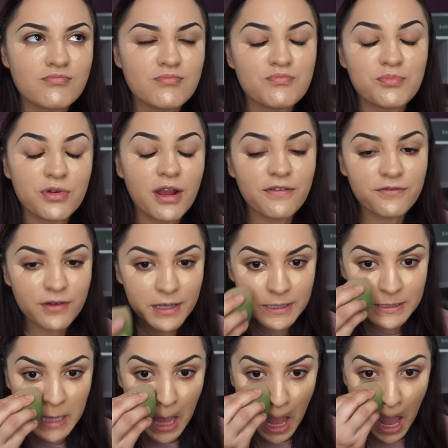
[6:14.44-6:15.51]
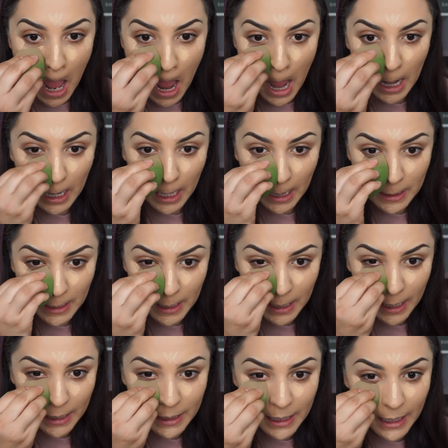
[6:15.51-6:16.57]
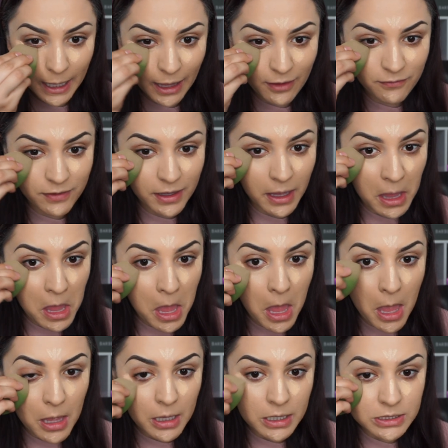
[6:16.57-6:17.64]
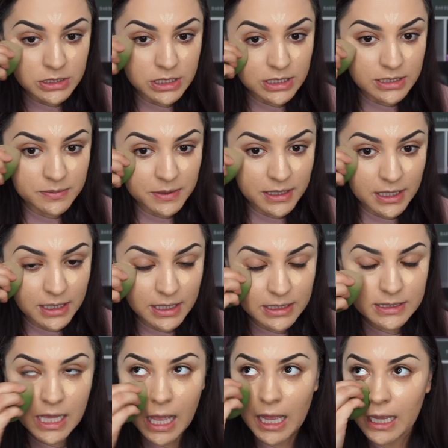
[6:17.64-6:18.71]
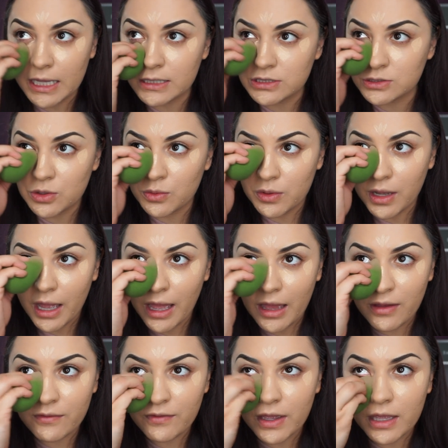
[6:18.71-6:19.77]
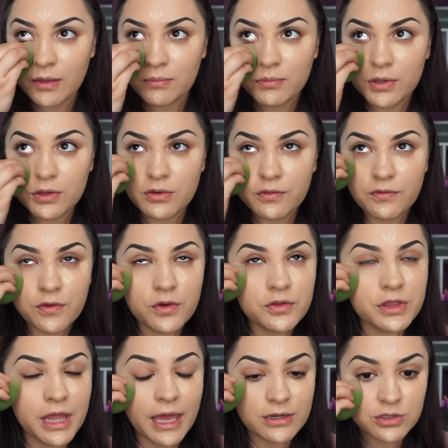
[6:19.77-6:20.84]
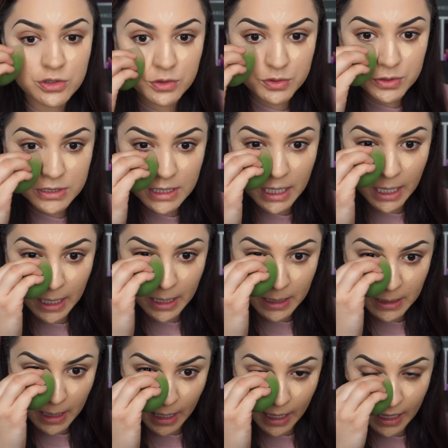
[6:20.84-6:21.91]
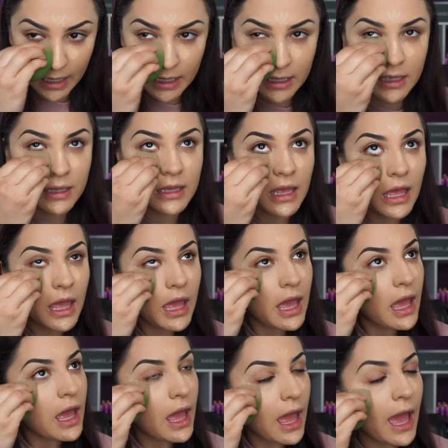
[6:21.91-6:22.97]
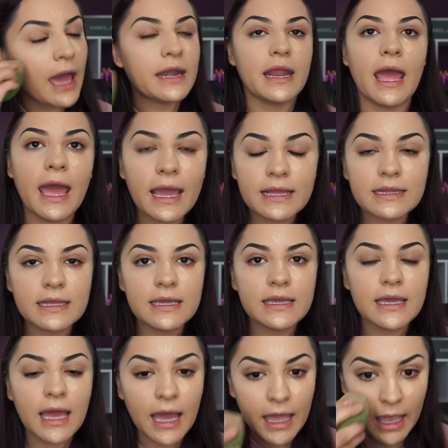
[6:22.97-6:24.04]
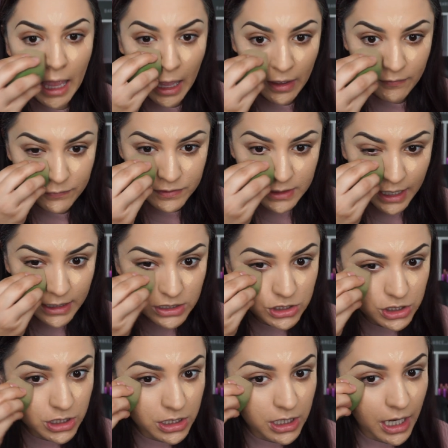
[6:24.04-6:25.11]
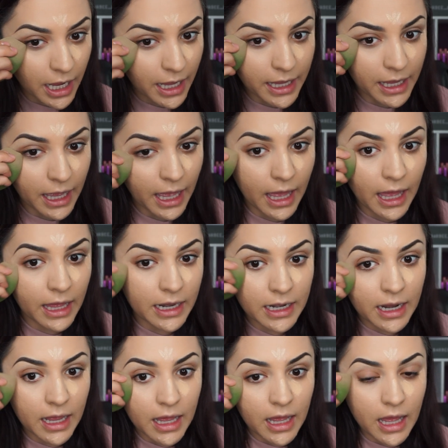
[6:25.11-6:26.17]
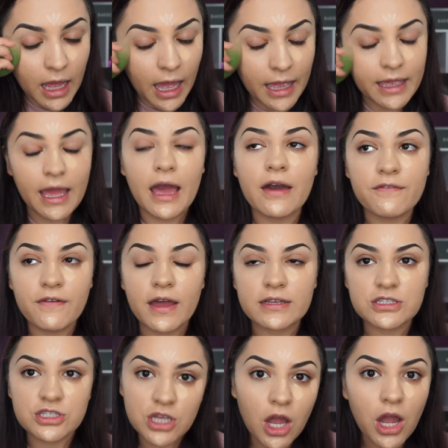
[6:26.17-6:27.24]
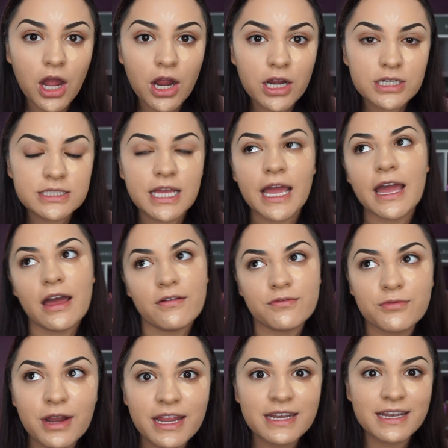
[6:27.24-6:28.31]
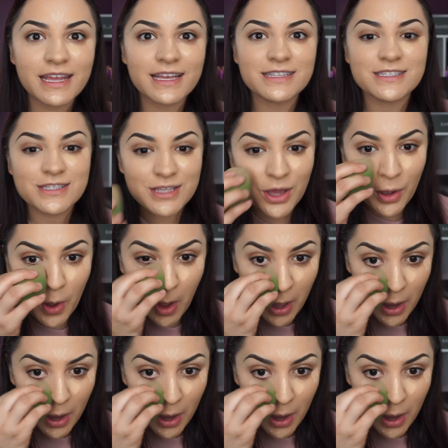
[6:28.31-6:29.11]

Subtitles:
preference, I kind of like it heavy just because I don't have a beautiful natural skin. I had acne, I have texture, I have scars, I have redness, so